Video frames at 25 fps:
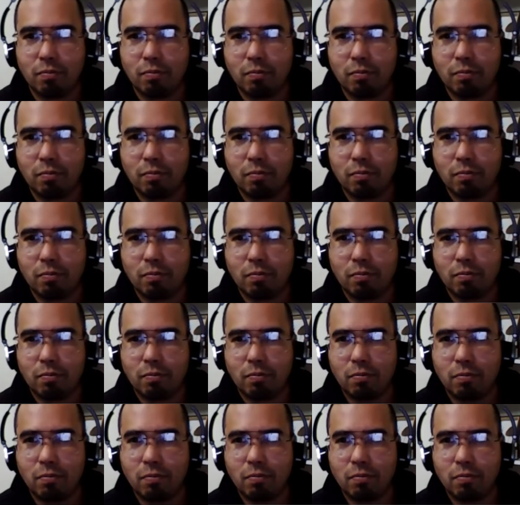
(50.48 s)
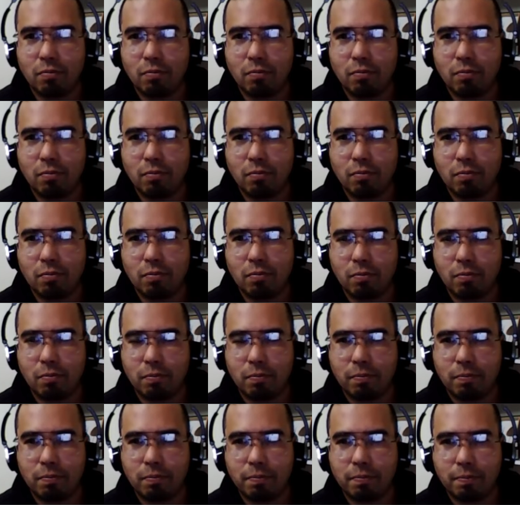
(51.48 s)

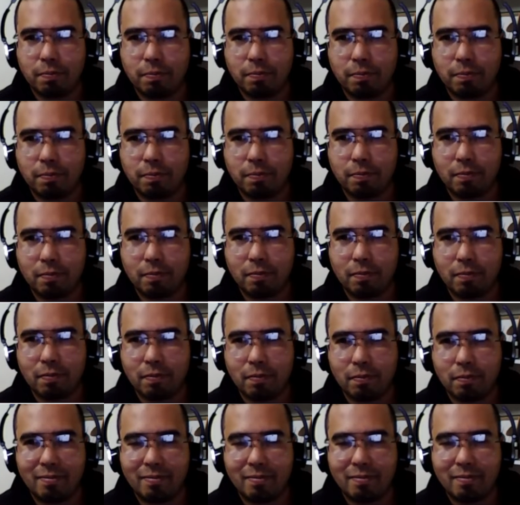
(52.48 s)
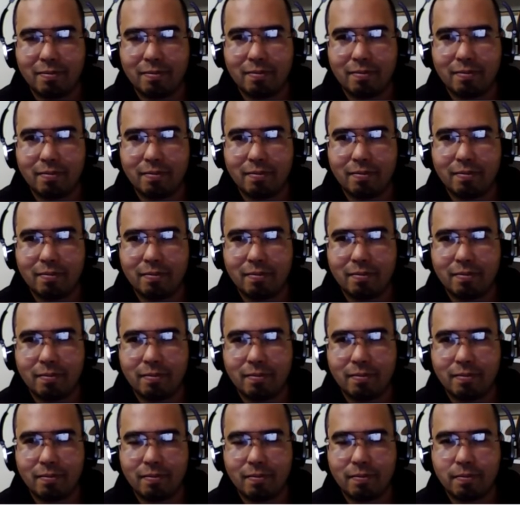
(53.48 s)

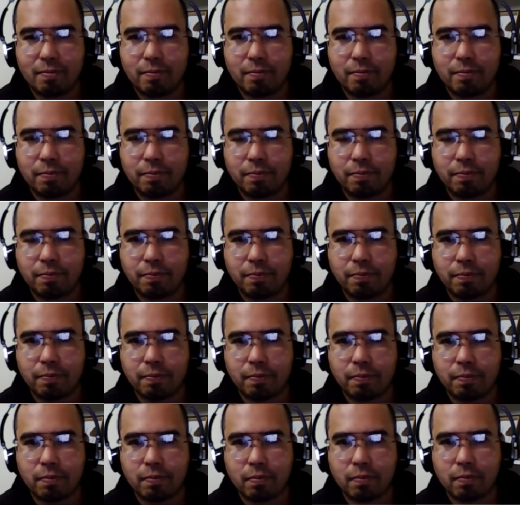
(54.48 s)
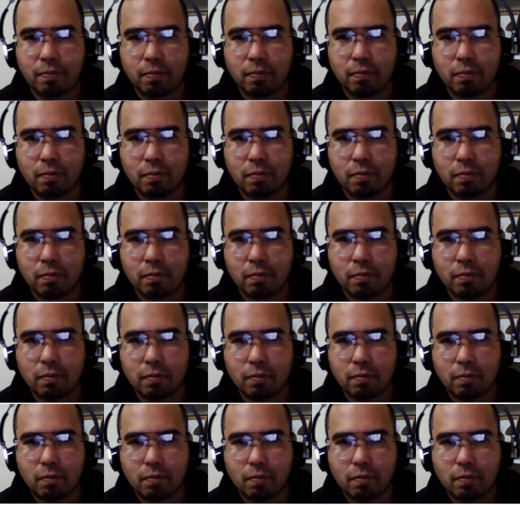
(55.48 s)

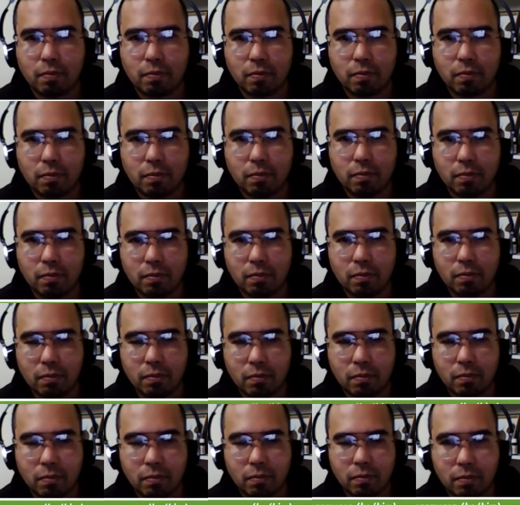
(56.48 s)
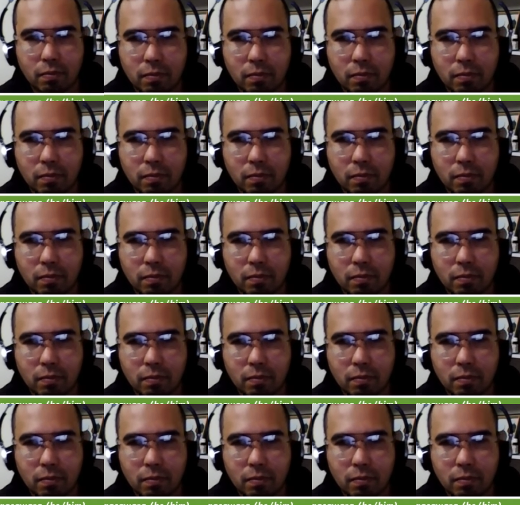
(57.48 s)
[no speech]